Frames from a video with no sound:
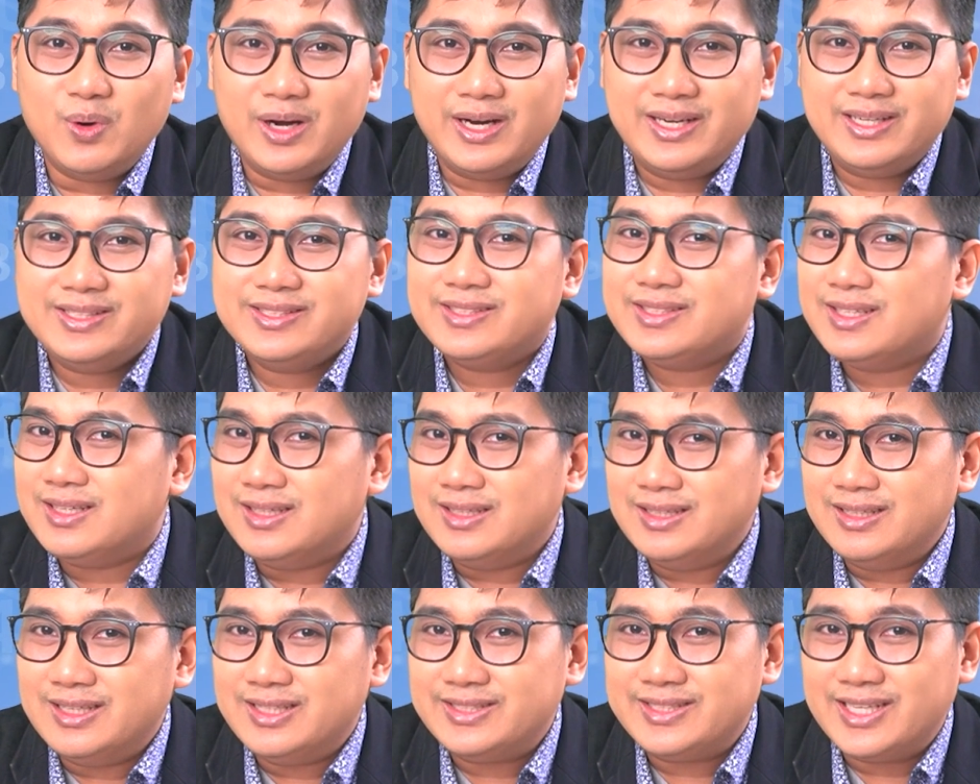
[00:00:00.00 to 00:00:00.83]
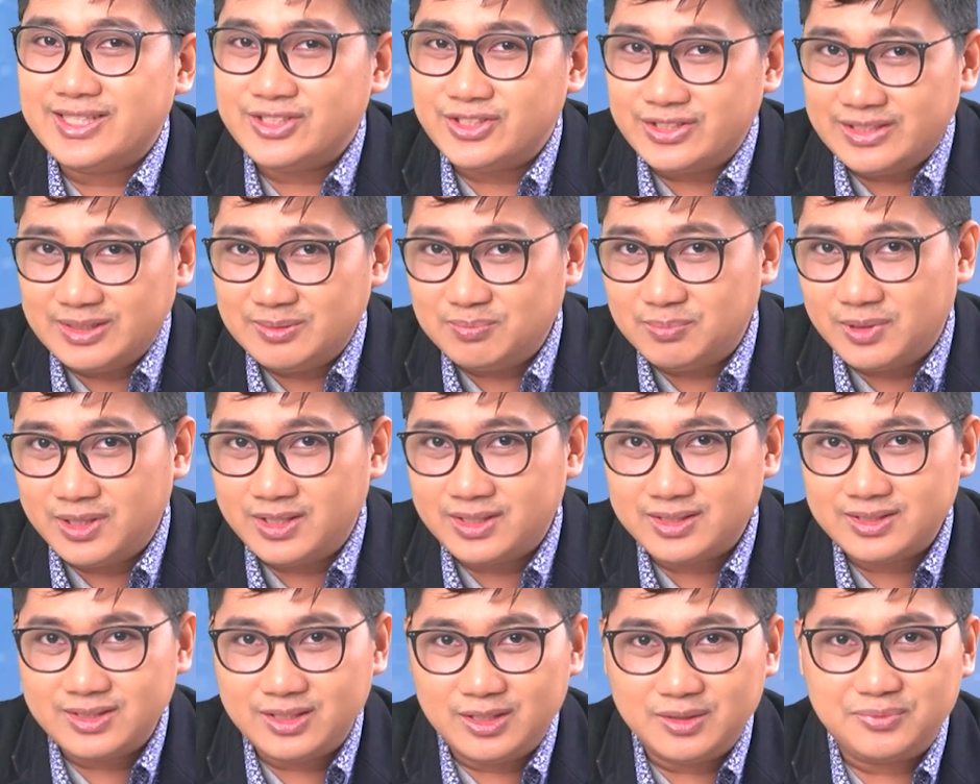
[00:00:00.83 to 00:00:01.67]
wires are essential
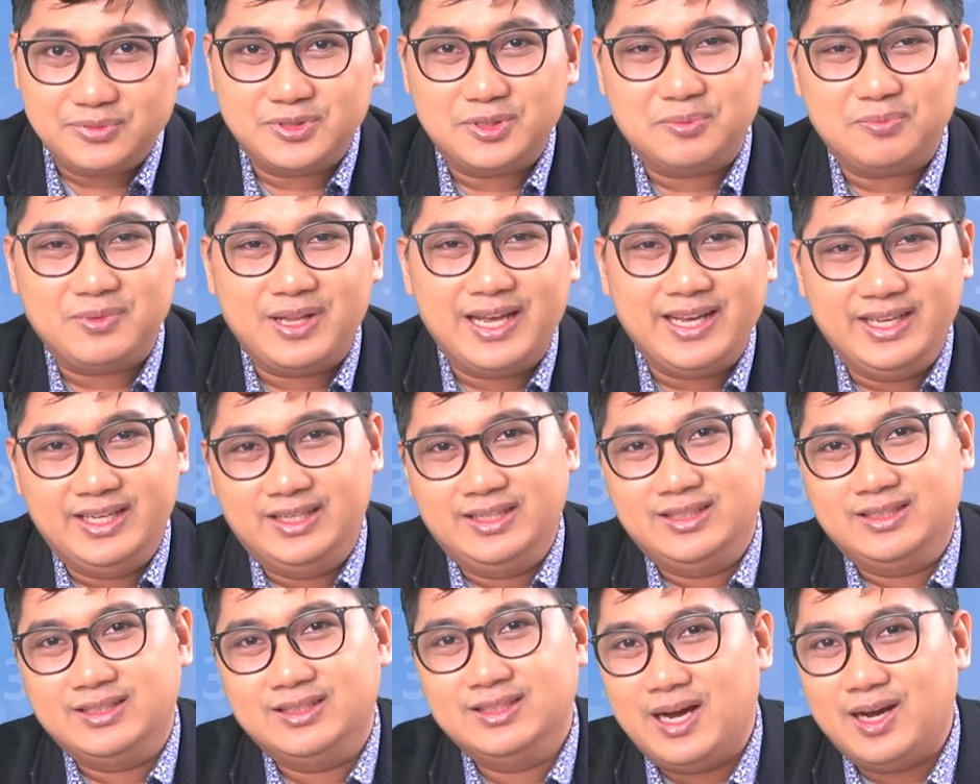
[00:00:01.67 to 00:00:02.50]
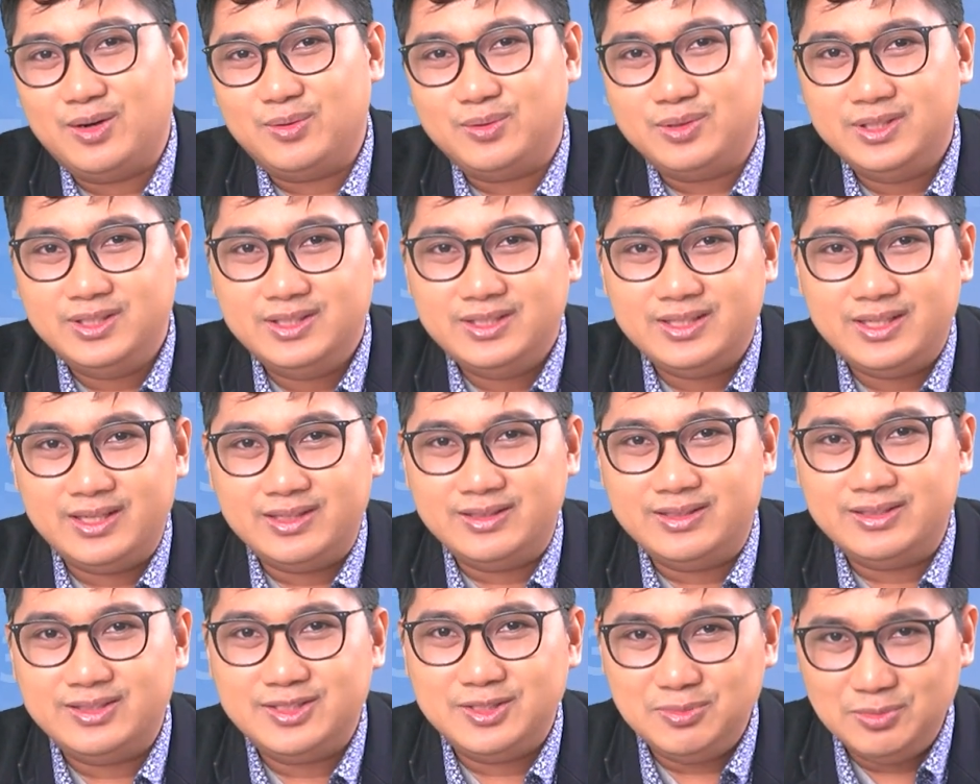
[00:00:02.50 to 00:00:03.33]
part of supplying power
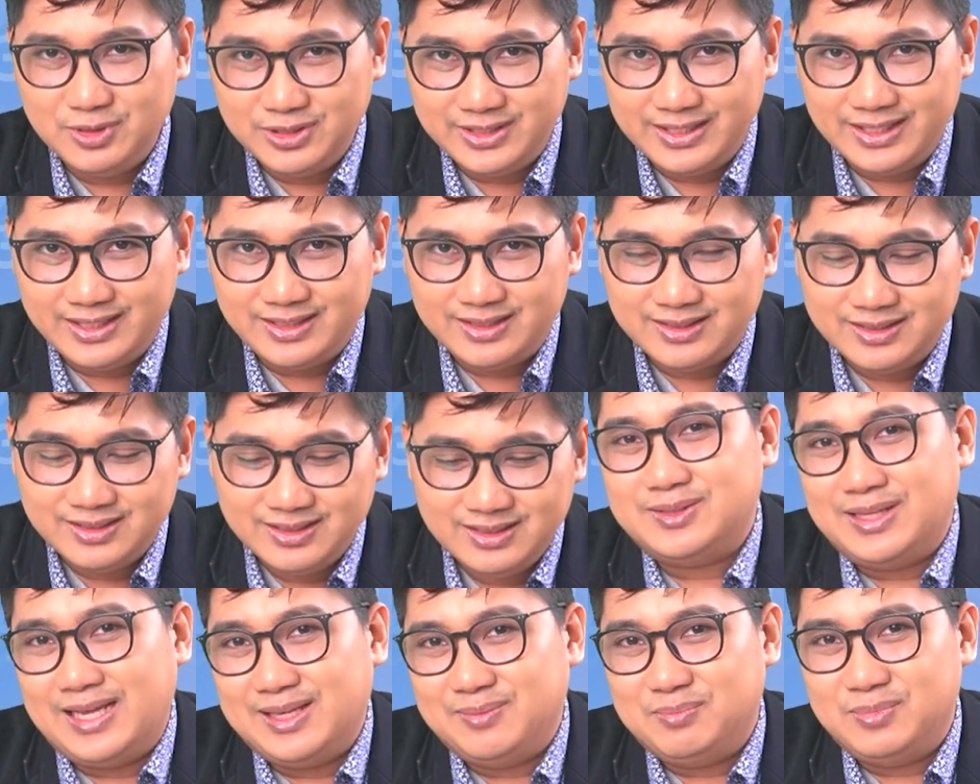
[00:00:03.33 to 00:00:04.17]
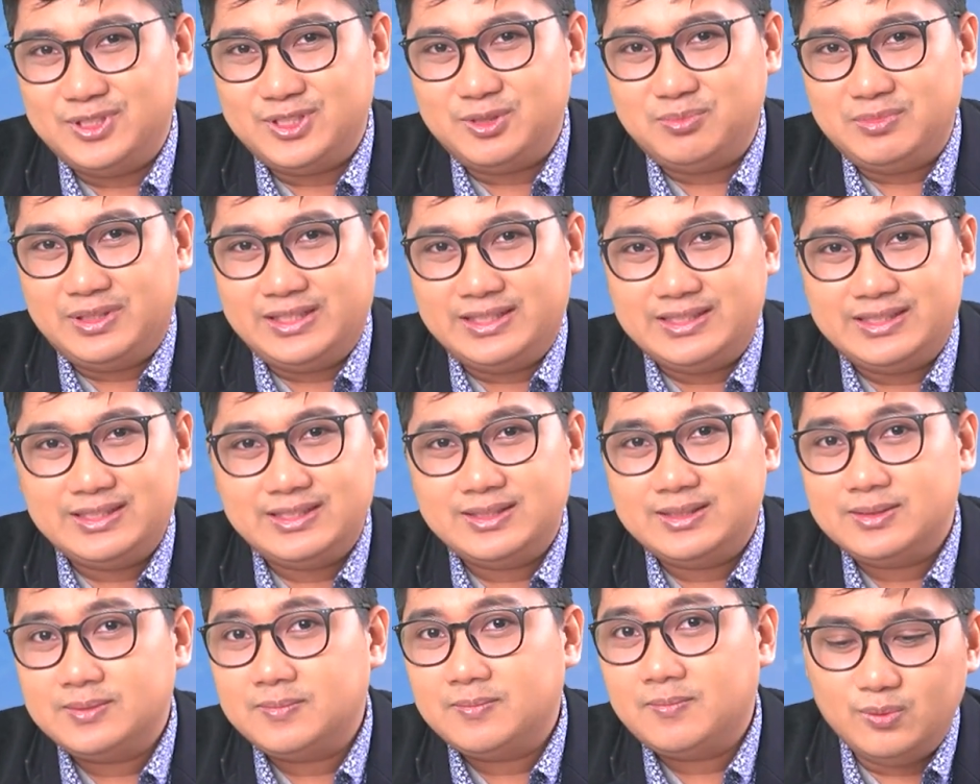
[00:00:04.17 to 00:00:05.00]
and distributing
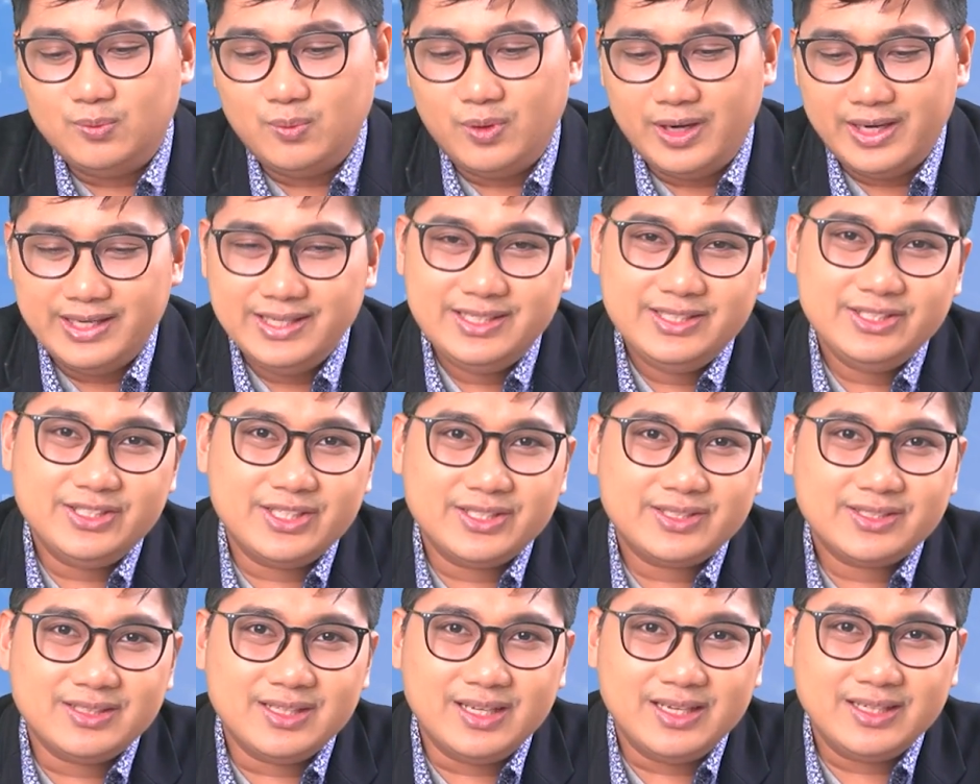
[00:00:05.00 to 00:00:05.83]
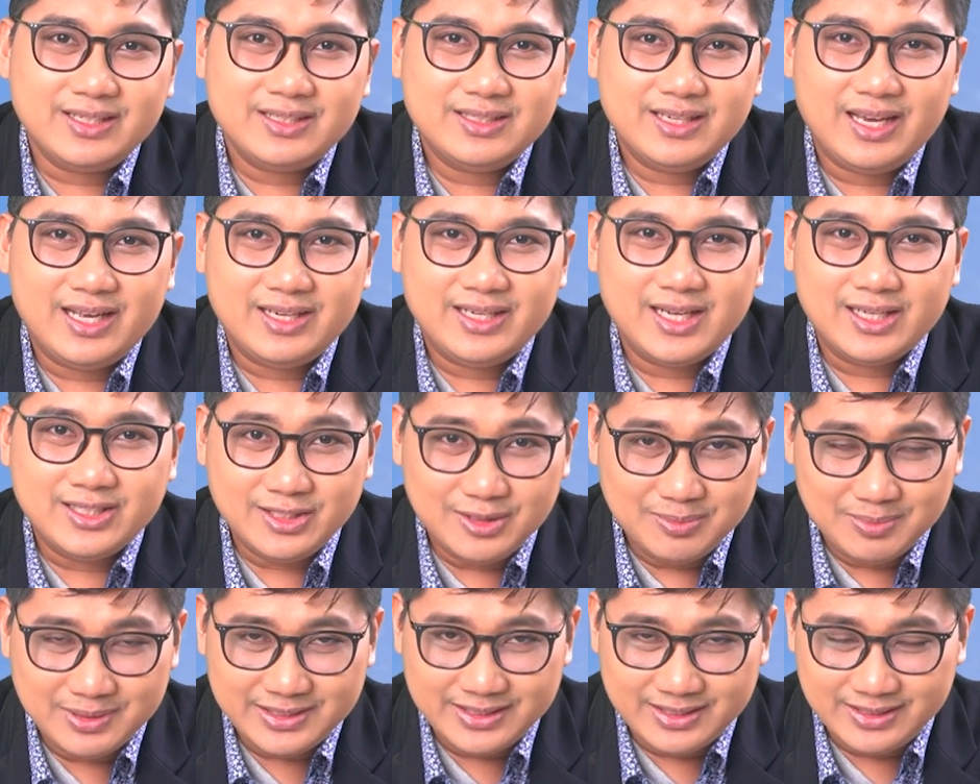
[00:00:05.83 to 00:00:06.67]
establishments. Wire, just like any
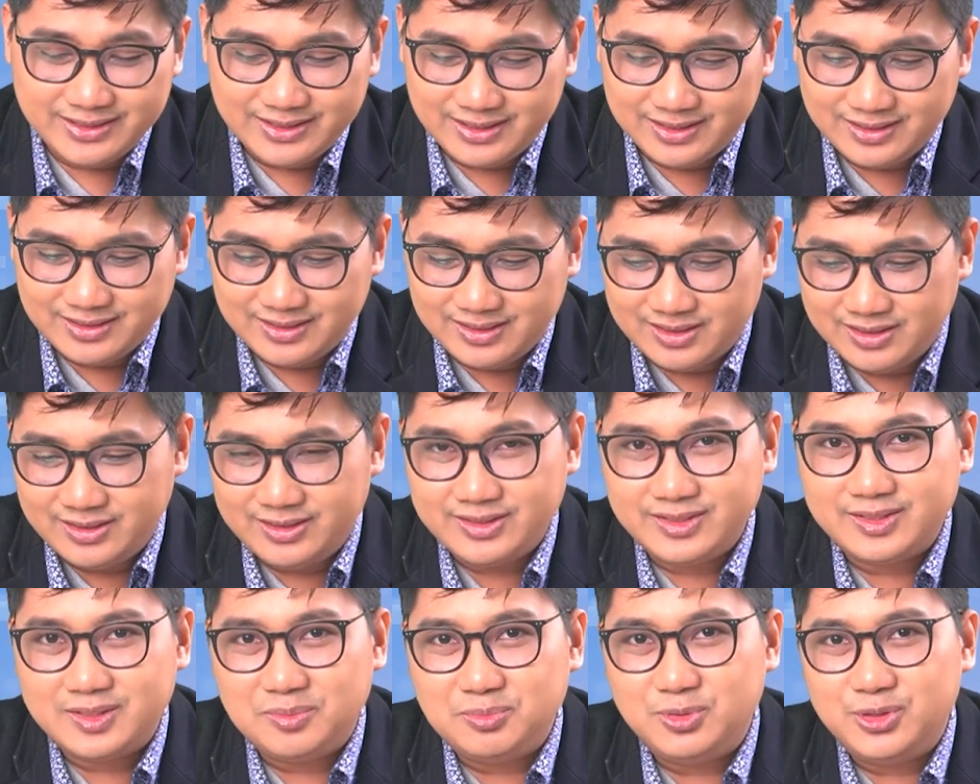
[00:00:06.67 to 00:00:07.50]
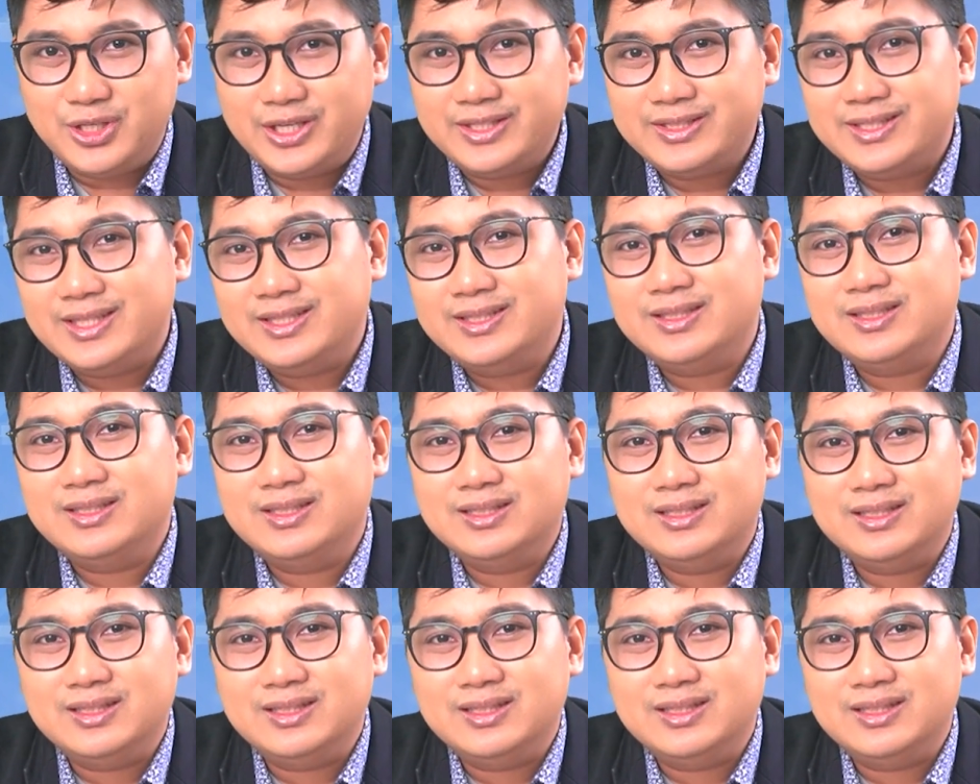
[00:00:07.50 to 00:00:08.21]
other material, are subjected